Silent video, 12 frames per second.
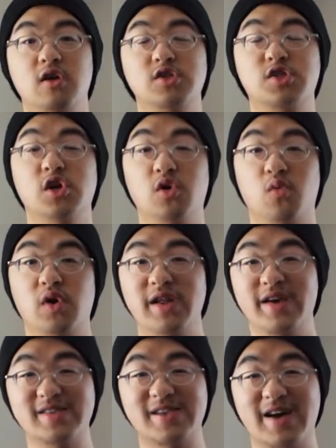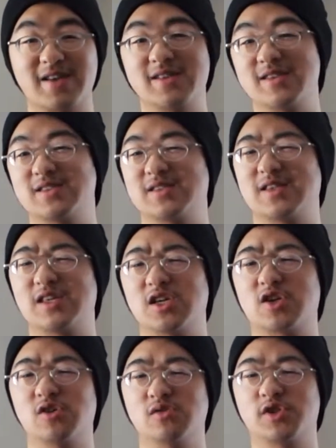So, what exactly is
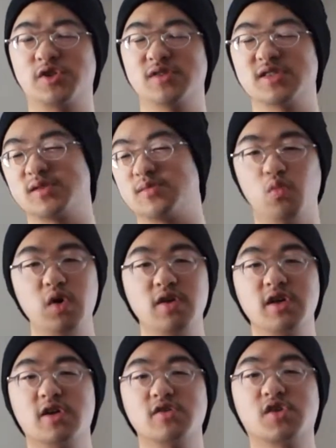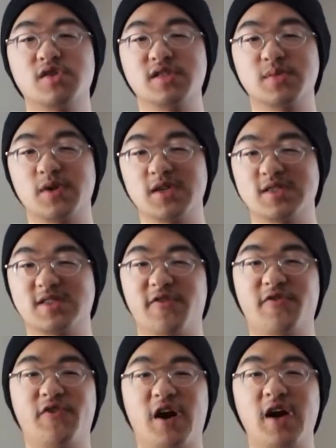ecotourism? Well, ecotourism is
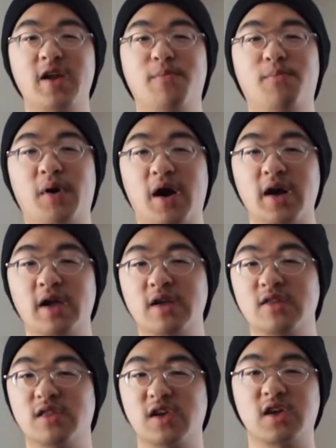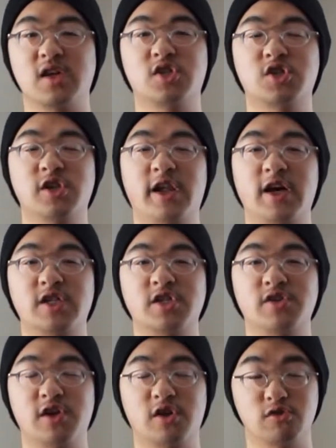defined by the
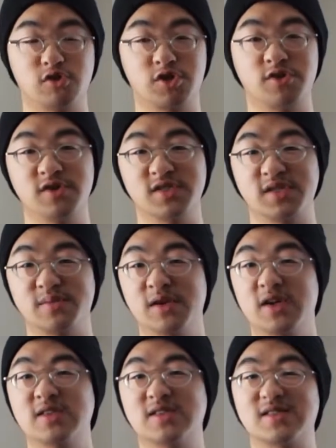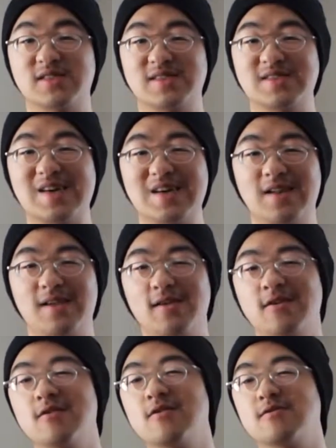International Ecotourism
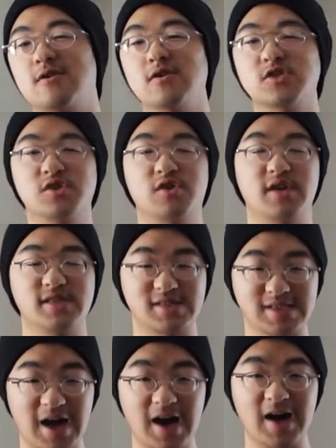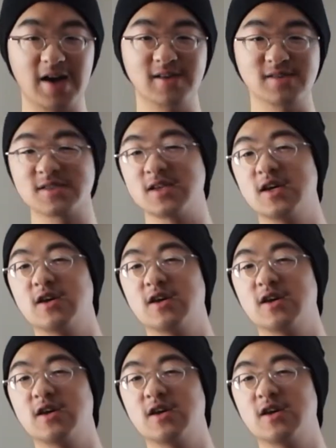Society, also known as TIES,